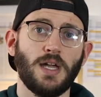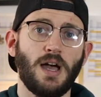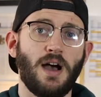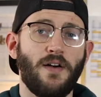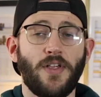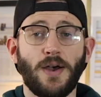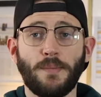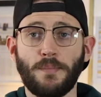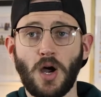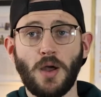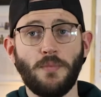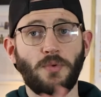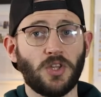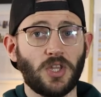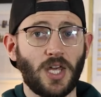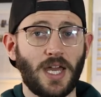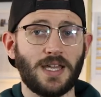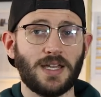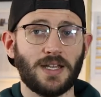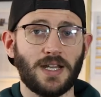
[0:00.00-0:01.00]
And that might be
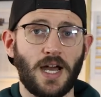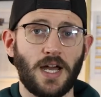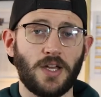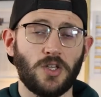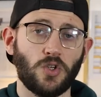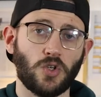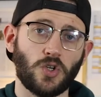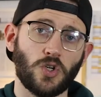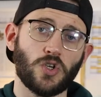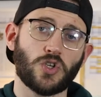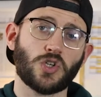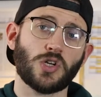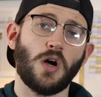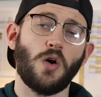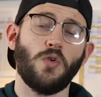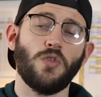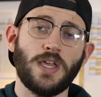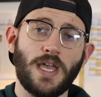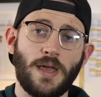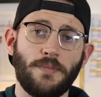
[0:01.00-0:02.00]
taken out of your
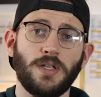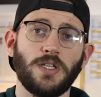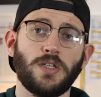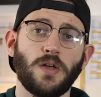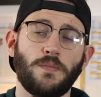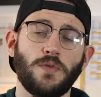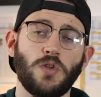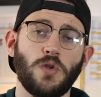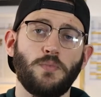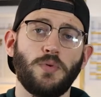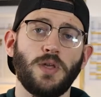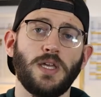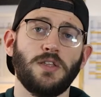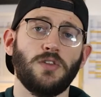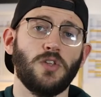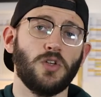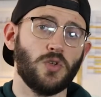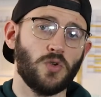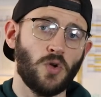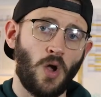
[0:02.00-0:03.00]
control, the MEWP
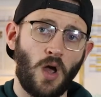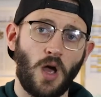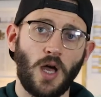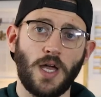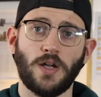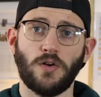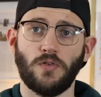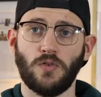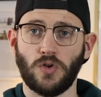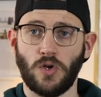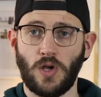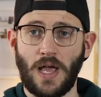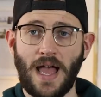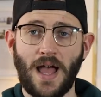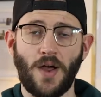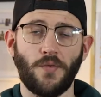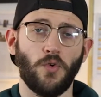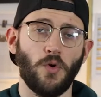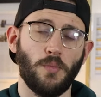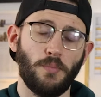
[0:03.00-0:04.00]
that you hire or
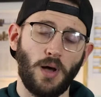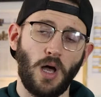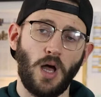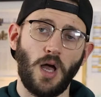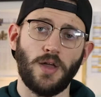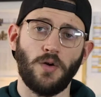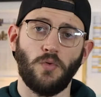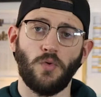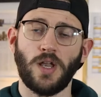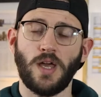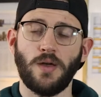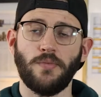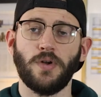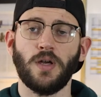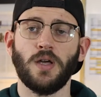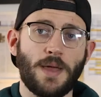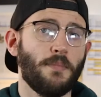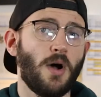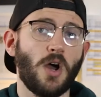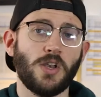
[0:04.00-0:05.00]
have or buy or whatever.
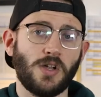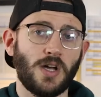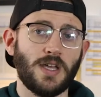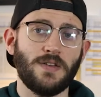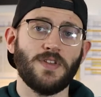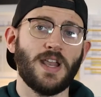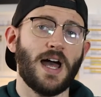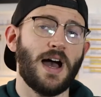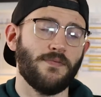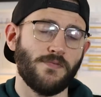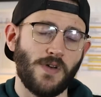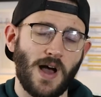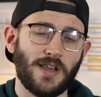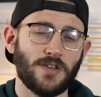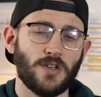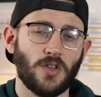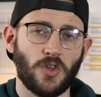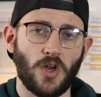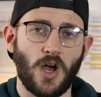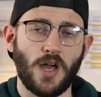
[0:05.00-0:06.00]
They might not even have that
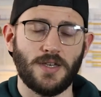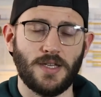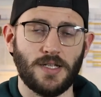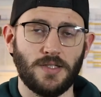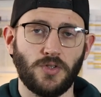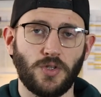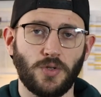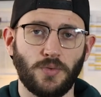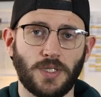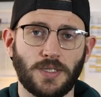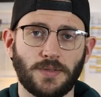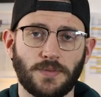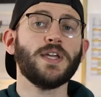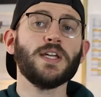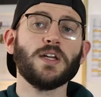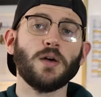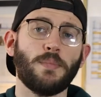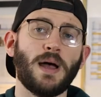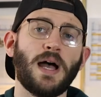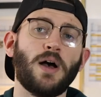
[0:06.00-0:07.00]
designed into it.
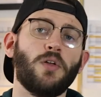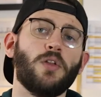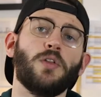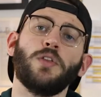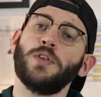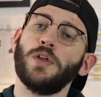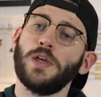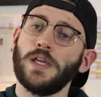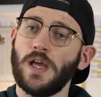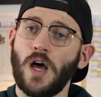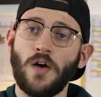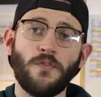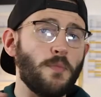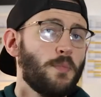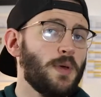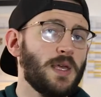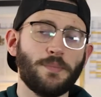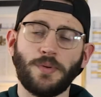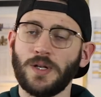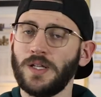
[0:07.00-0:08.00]
Think about the other
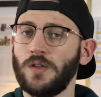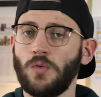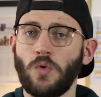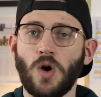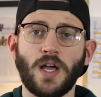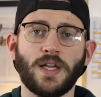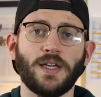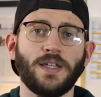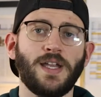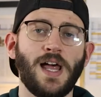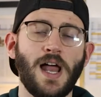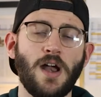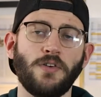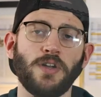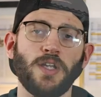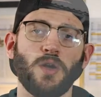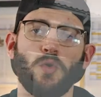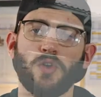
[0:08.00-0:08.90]
people in the working area.